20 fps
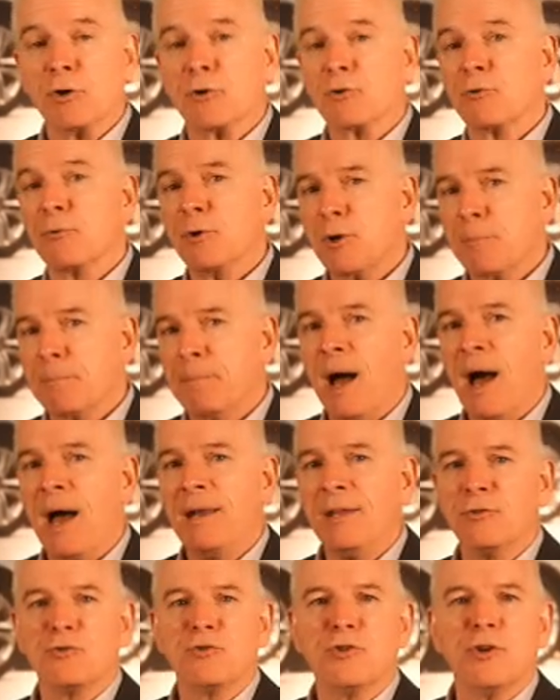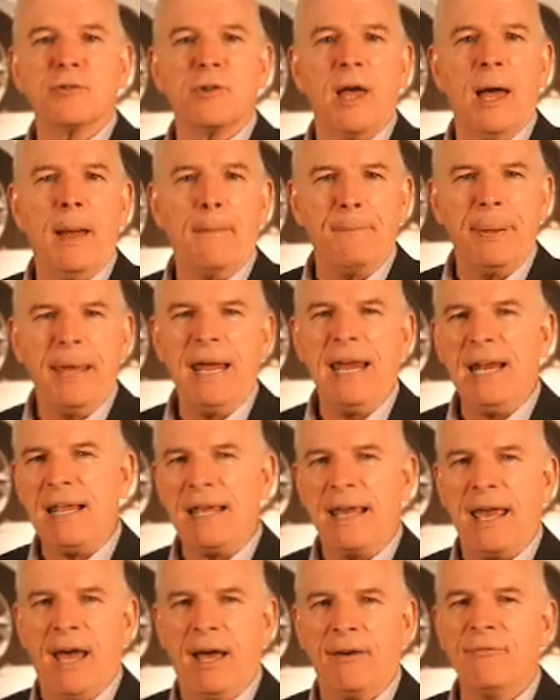Your bond is just a
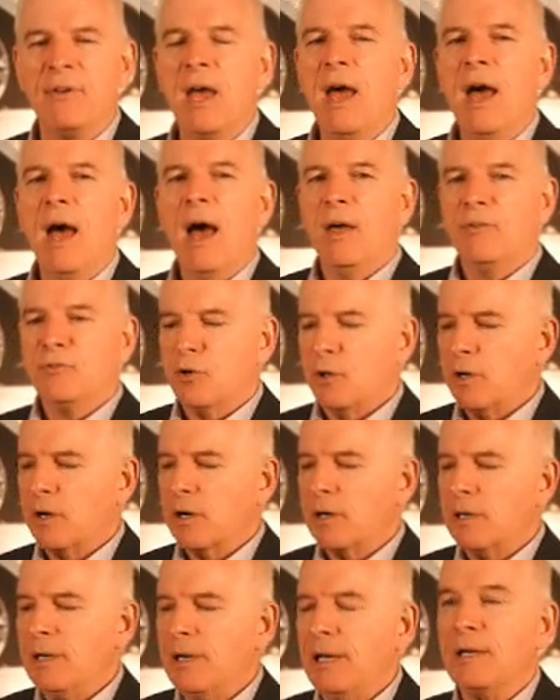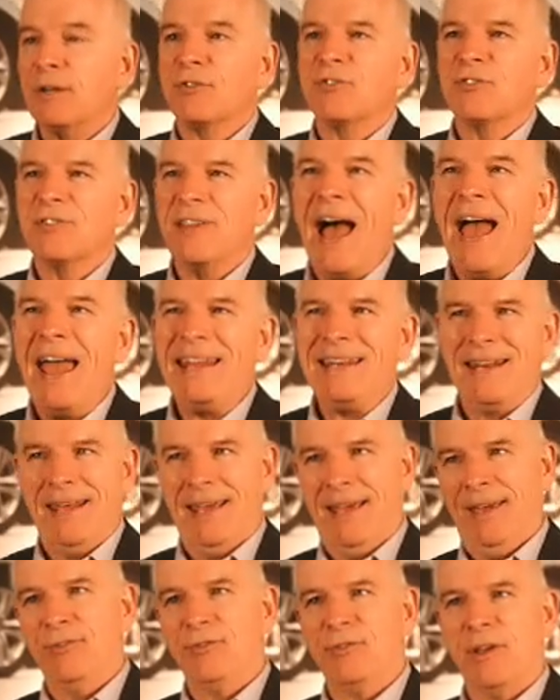PDF, so you're going to need to sign
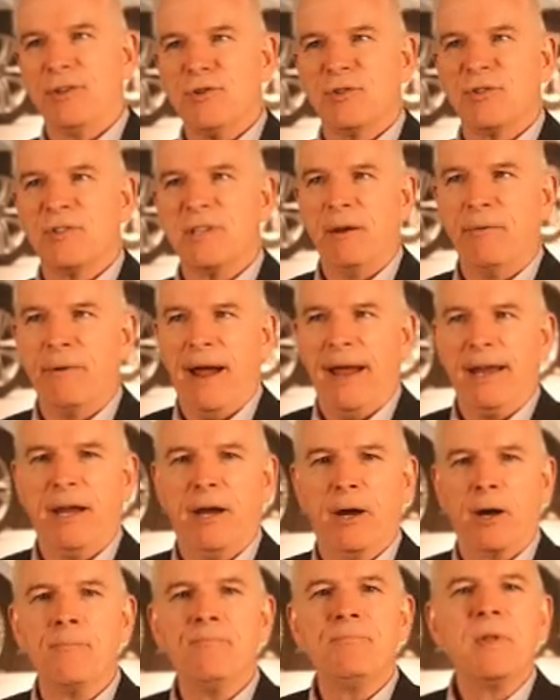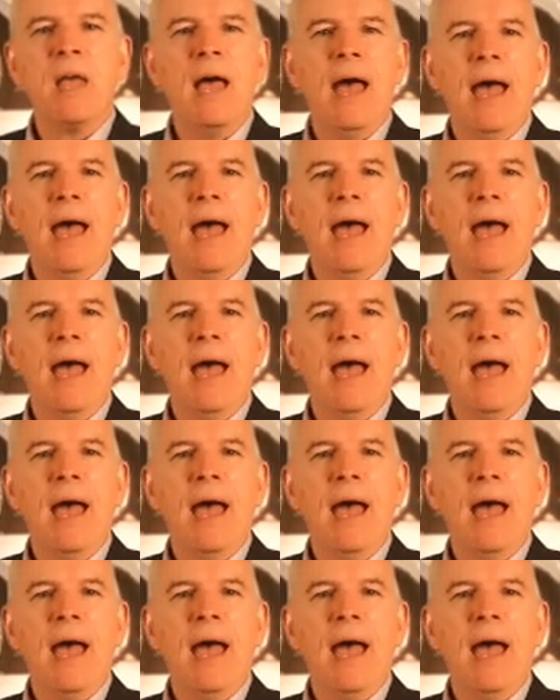this, as you see right here,